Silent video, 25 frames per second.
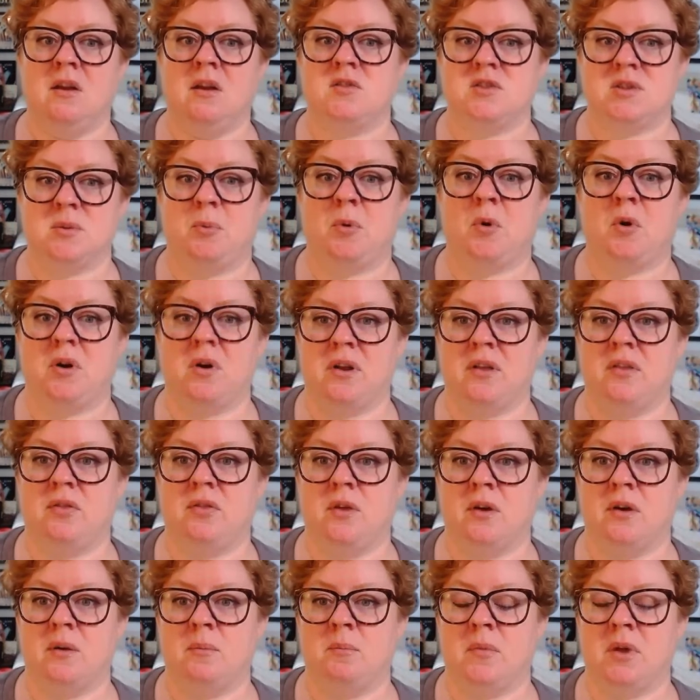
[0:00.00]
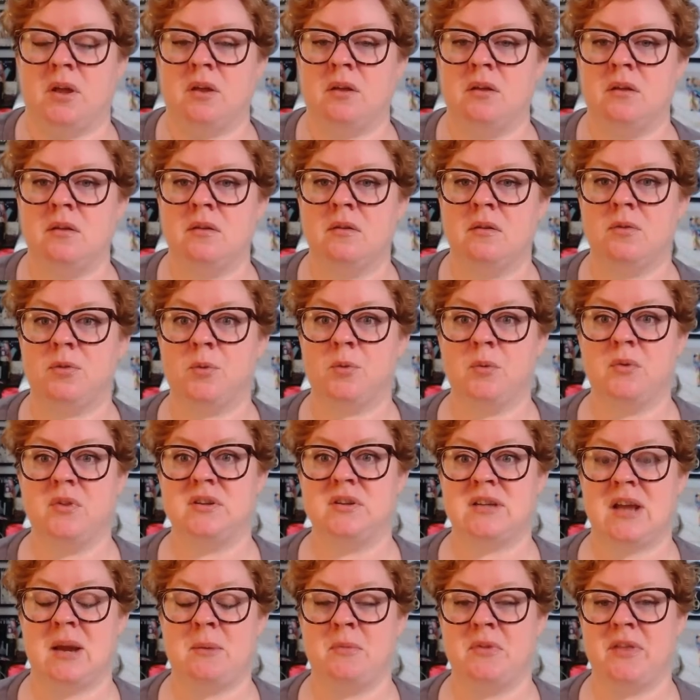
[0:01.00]
supported them through the
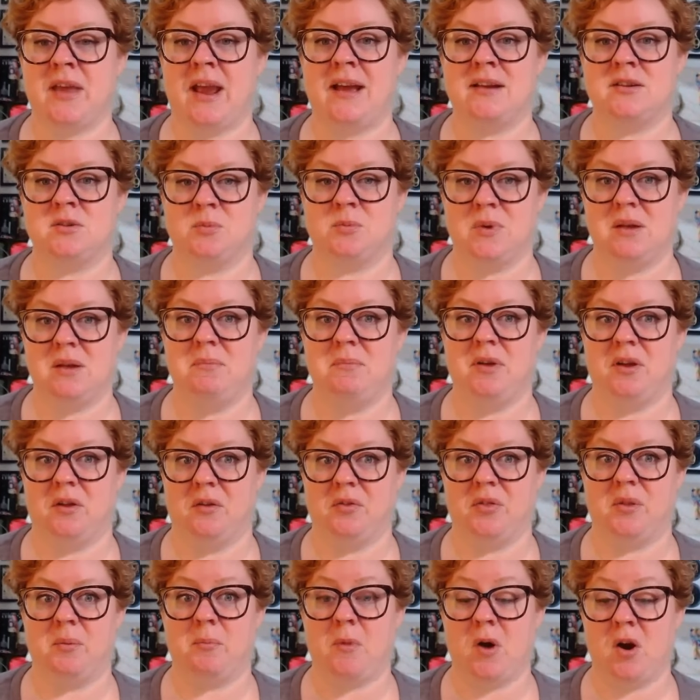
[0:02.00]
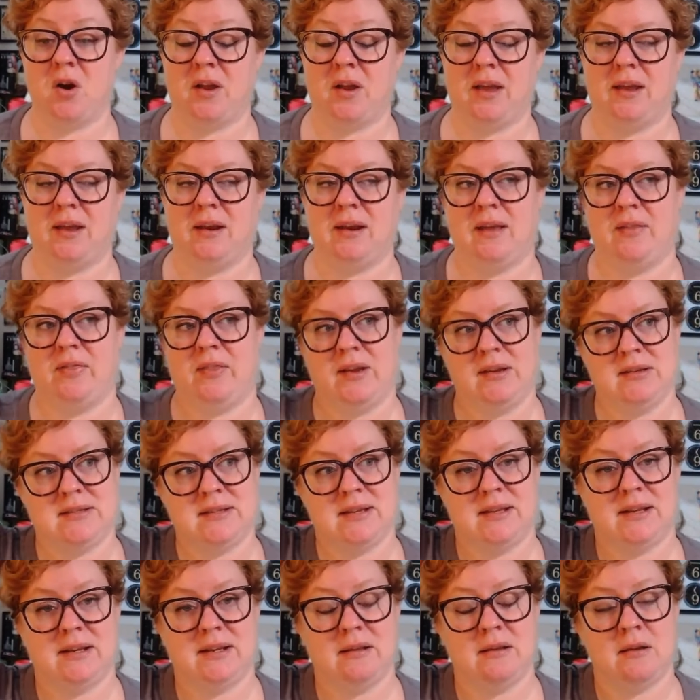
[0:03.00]
time where they had to rebuild the market. And they
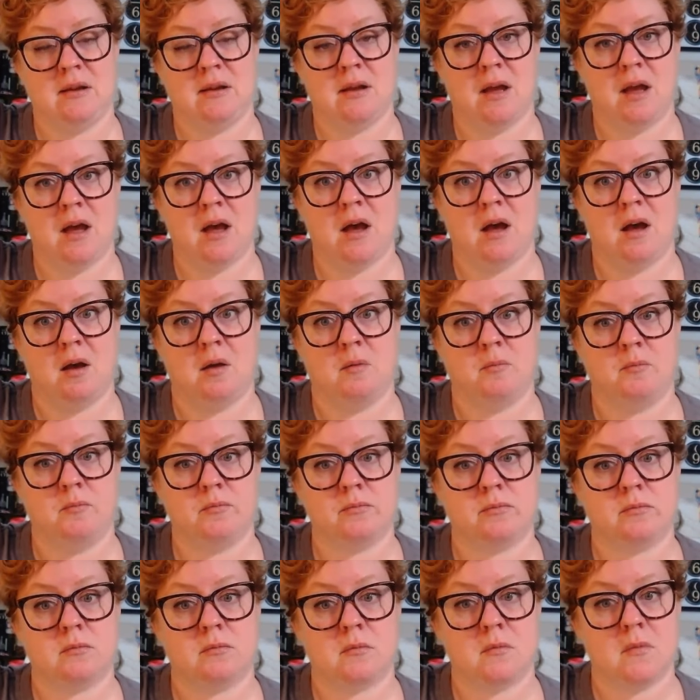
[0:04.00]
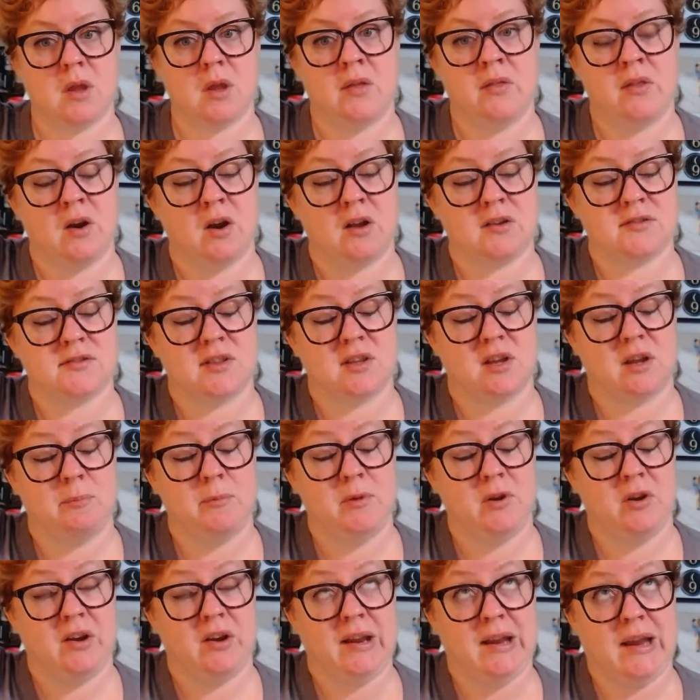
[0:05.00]
did And then also the
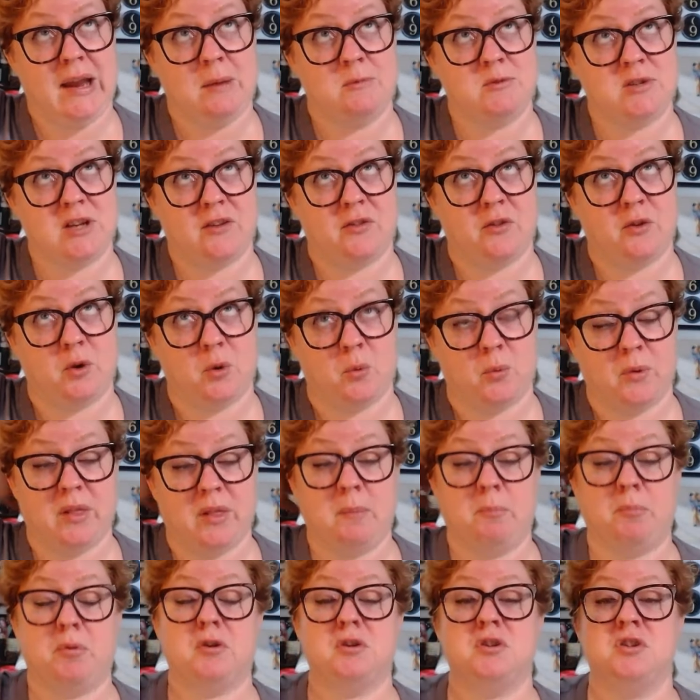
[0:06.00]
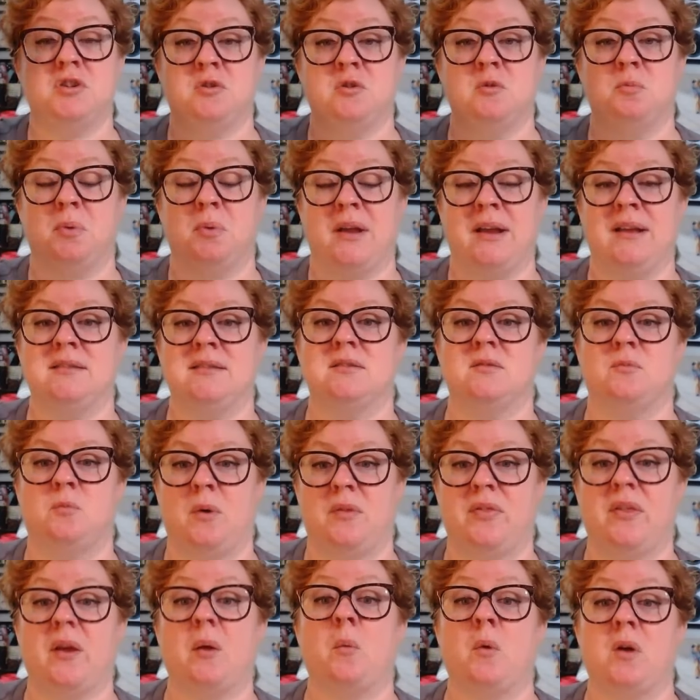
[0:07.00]
community came together to really push through plans of
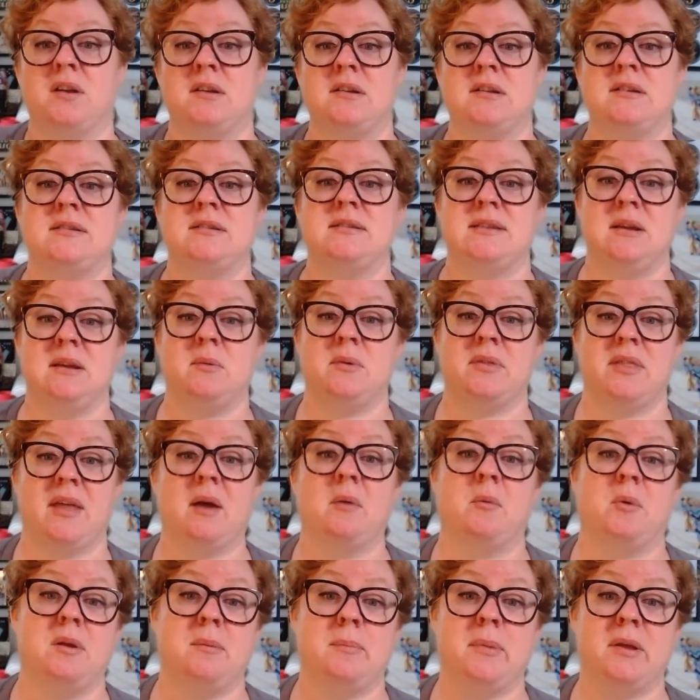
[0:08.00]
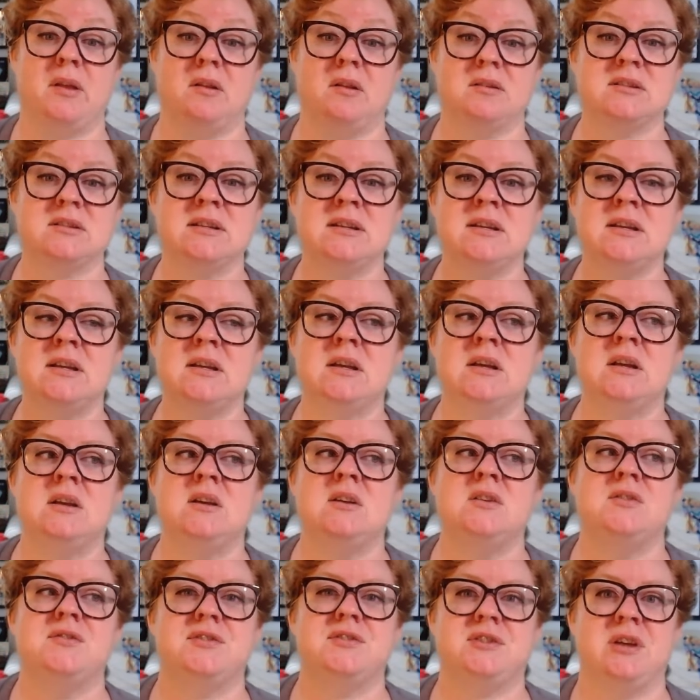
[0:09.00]
what they wanted to see with that rebuild.
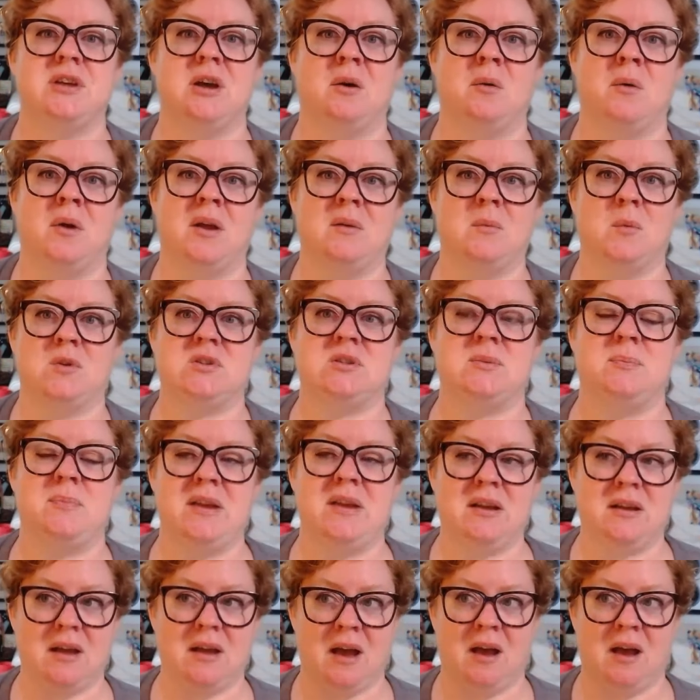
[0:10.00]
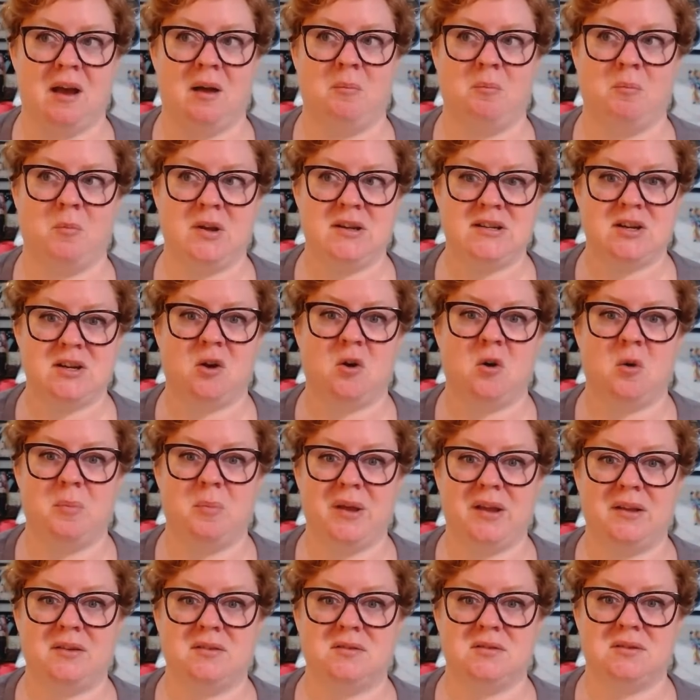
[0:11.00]
So it was a big, we did a whole
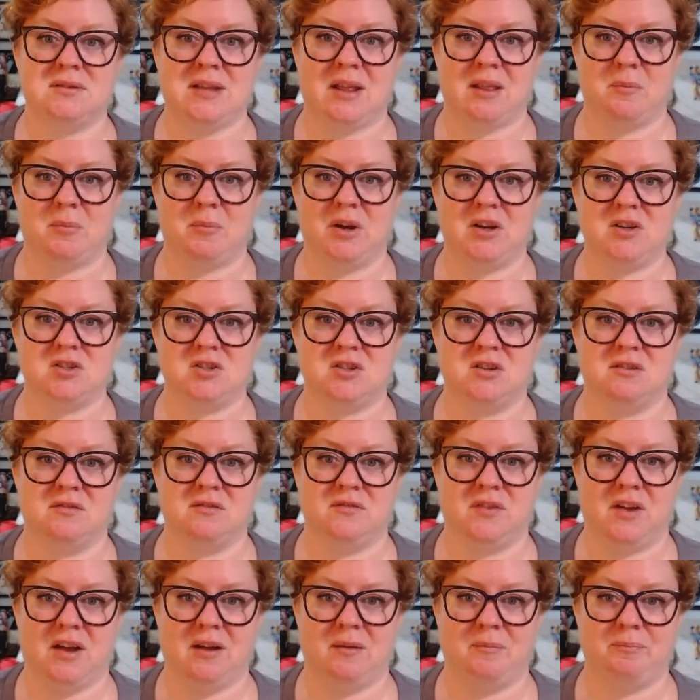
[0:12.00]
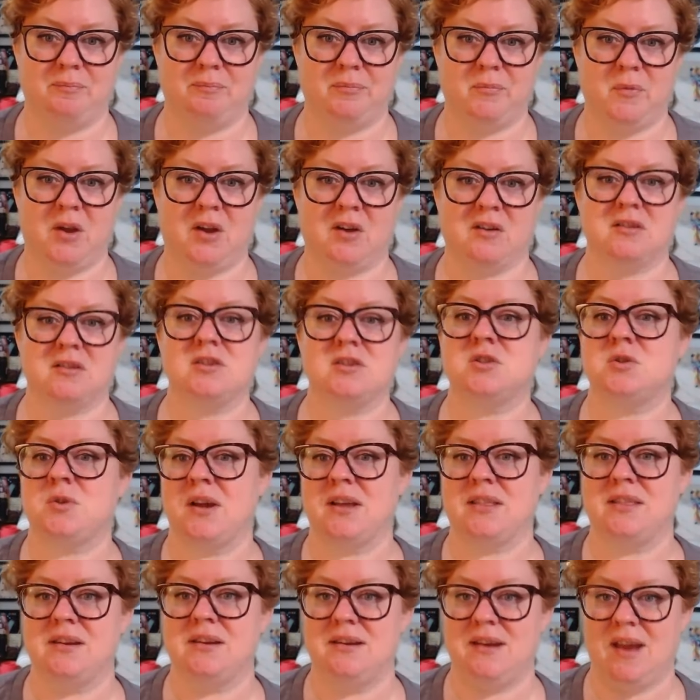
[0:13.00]
big celebration of, we called it
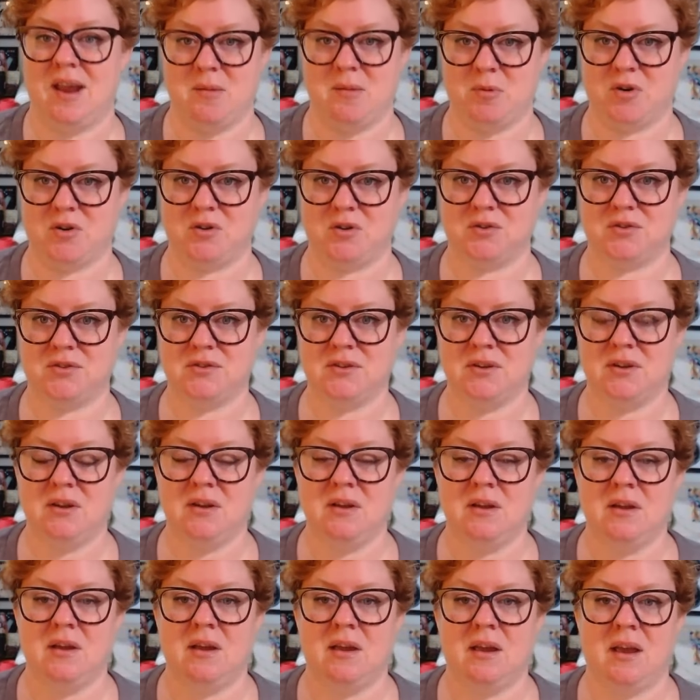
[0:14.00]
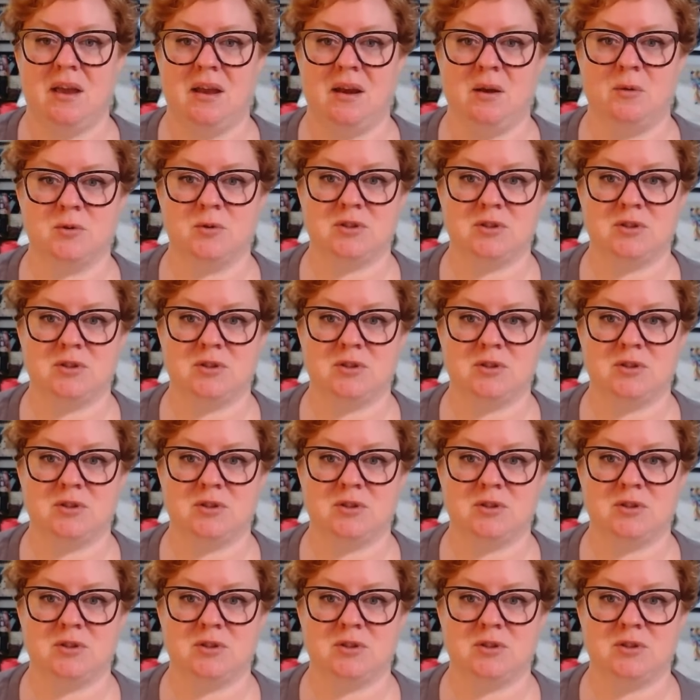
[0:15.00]
Strengthen Neighbors. And it